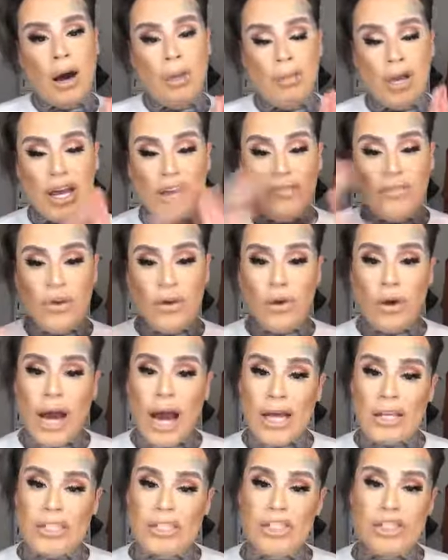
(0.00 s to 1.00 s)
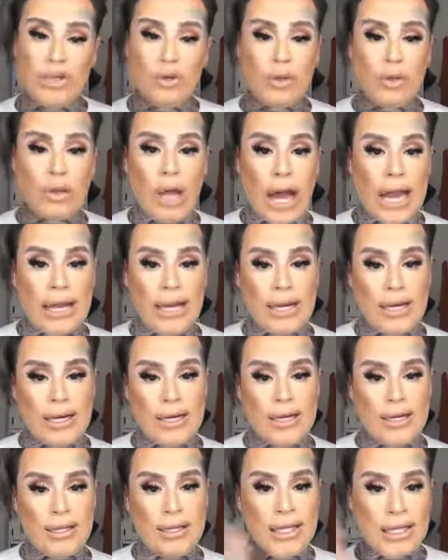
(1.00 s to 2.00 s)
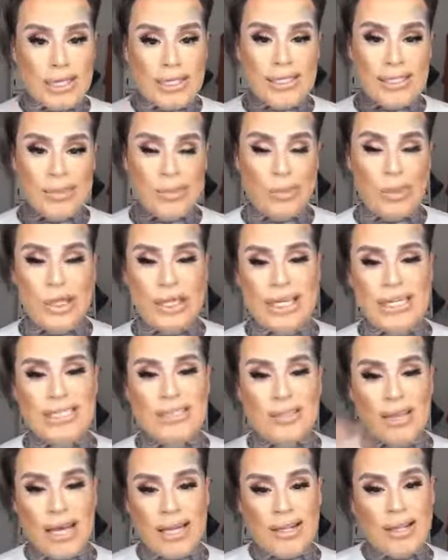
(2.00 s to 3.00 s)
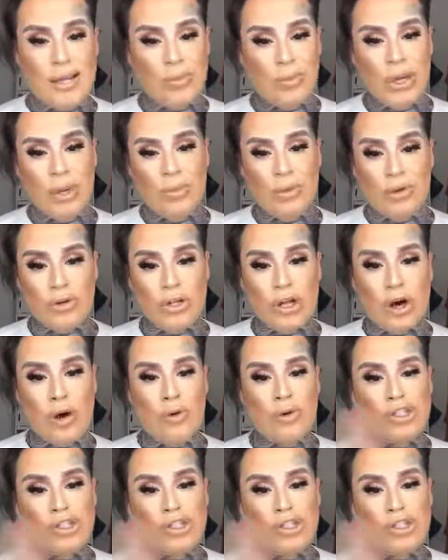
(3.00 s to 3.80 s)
If you guys do like this, please let the people know.